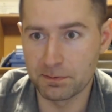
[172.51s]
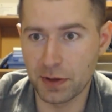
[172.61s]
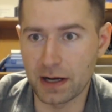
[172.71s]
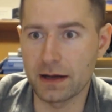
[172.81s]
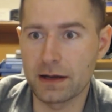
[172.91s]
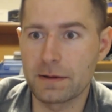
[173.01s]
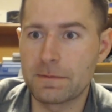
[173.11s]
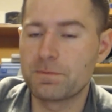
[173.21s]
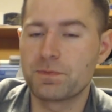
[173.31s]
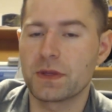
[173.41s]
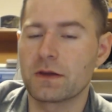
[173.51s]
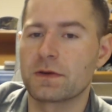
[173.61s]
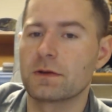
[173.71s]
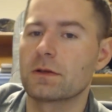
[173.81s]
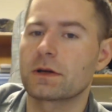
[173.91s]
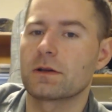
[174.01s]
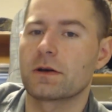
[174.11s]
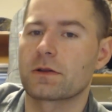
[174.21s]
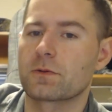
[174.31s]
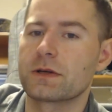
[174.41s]
But if you look at a
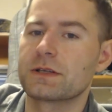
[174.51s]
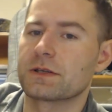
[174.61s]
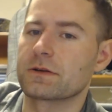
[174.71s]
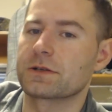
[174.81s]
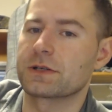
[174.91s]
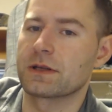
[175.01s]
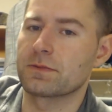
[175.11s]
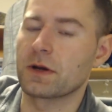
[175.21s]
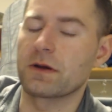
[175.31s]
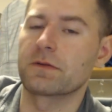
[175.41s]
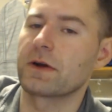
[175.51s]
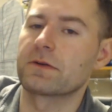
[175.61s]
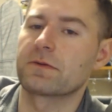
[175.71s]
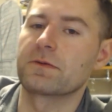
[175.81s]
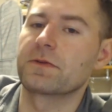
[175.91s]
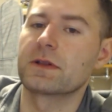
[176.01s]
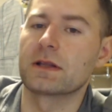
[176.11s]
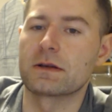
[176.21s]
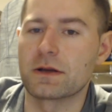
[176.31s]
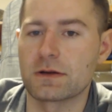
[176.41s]
lot of the research that my friend from
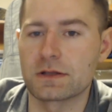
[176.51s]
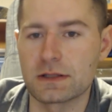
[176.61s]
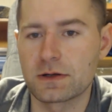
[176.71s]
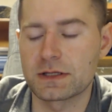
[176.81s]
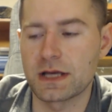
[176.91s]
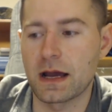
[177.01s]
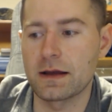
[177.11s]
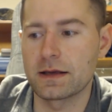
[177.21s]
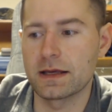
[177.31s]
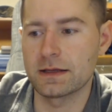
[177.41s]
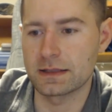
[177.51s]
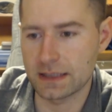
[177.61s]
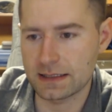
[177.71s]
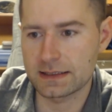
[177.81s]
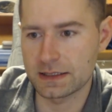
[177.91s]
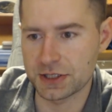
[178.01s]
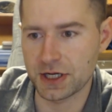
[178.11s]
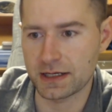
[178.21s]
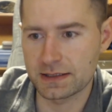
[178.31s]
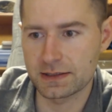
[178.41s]
Finland here has looked at, it does
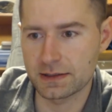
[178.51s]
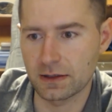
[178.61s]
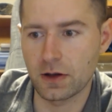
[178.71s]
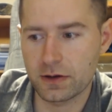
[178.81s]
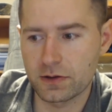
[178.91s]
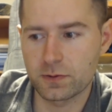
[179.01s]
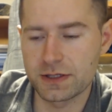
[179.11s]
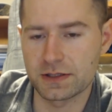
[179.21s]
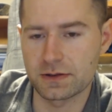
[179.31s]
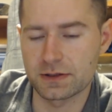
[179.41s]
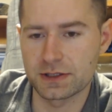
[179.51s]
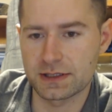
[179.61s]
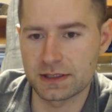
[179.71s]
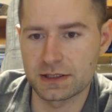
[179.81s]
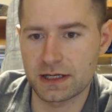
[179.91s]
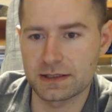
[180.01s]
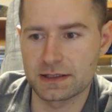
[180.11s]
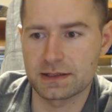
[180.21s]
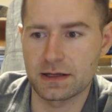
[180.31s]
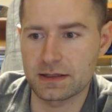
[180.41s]
suggest, a lot of the research
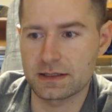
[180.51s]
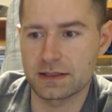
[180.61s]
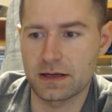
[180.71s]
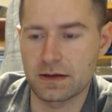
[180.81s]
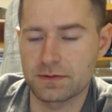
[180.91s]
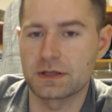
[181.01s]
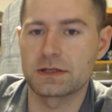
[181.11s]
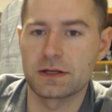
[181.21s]
suggests that as they